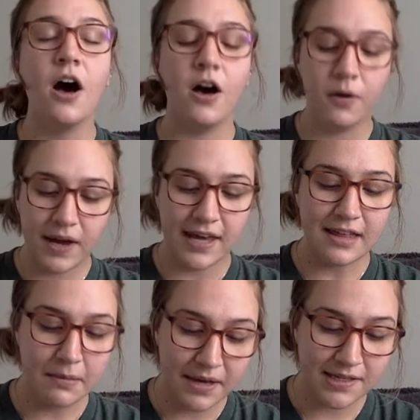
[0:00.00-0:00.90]
Okay,
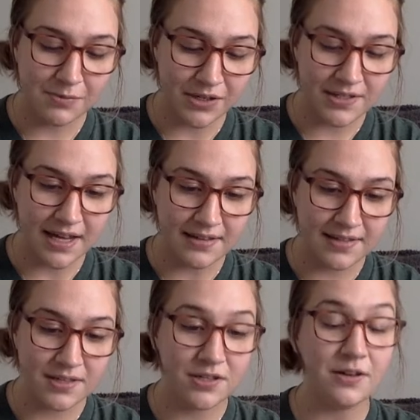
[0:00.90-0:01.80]
that makes more sense.
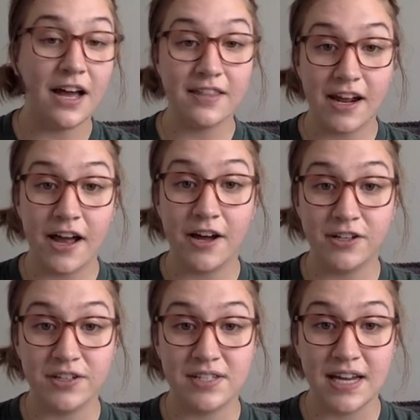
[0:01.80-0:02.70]
So now that I
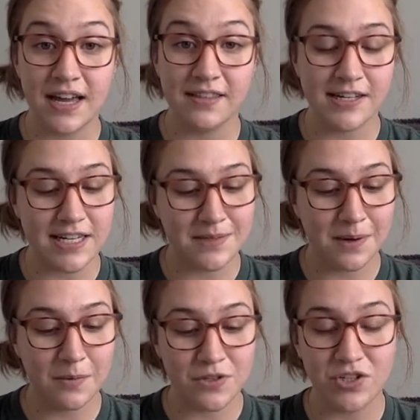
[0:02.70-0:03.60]
understand that
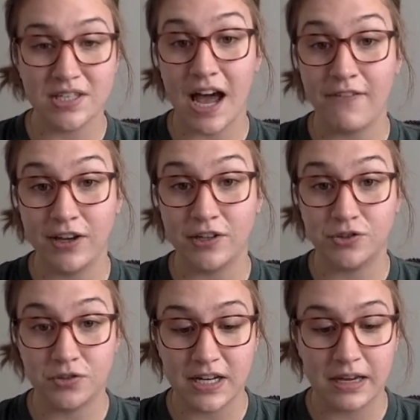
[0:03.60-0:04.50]
Despereaux was just having a
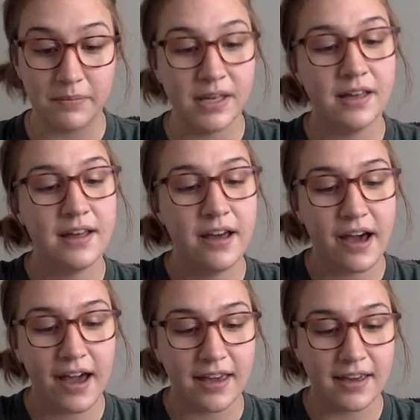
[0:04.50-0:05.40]
dream,
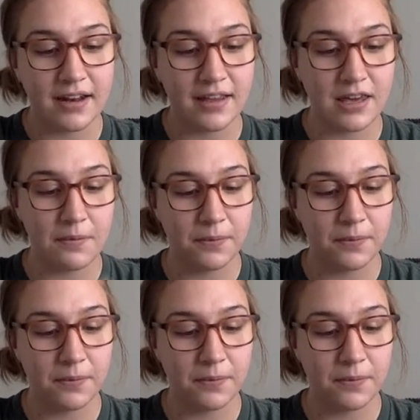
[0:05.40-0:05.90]
I can keep